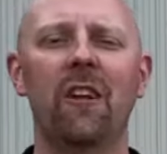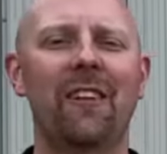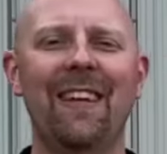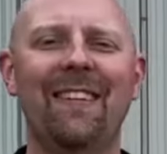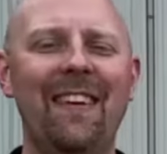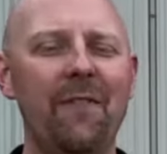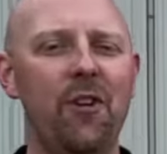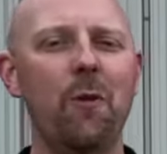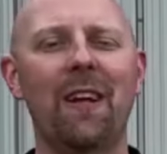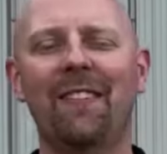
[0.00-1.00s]
to give
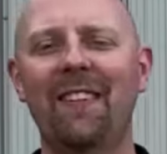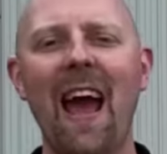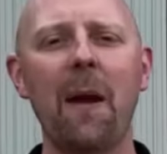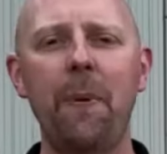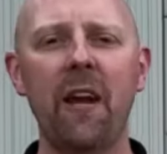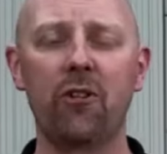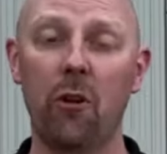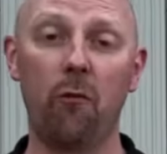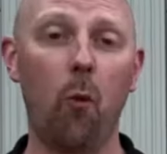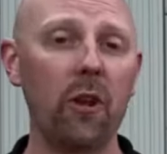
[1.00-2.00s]
you an exact picture
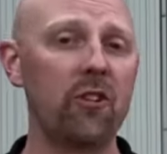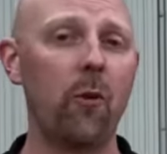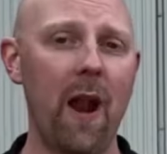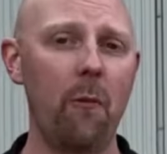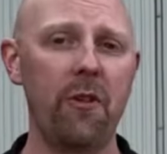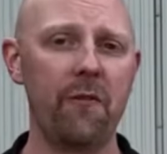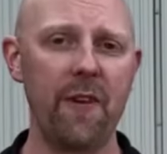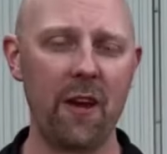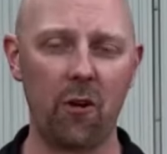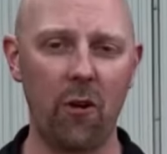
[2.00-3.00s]
of what's going on with your
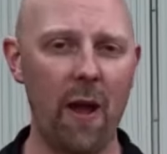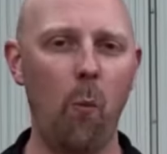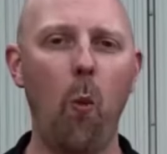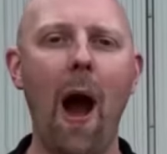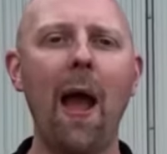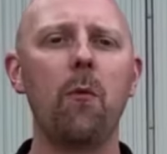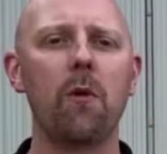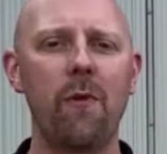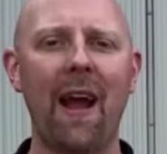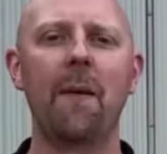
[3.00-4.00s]
vehicle and why we're
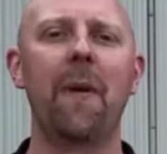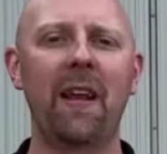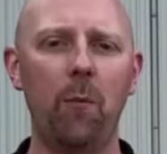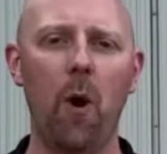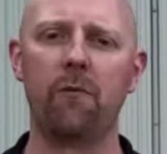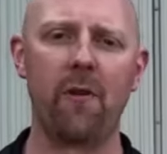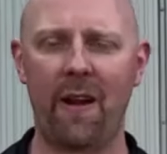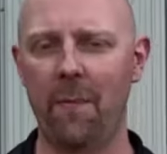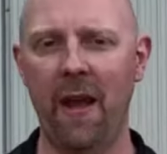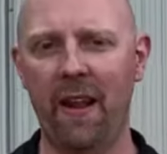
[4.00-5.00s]
recommending what we're
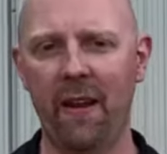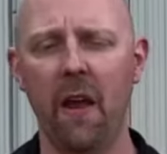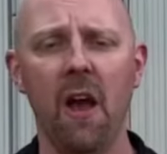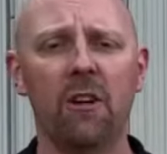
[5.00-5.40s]
recommending.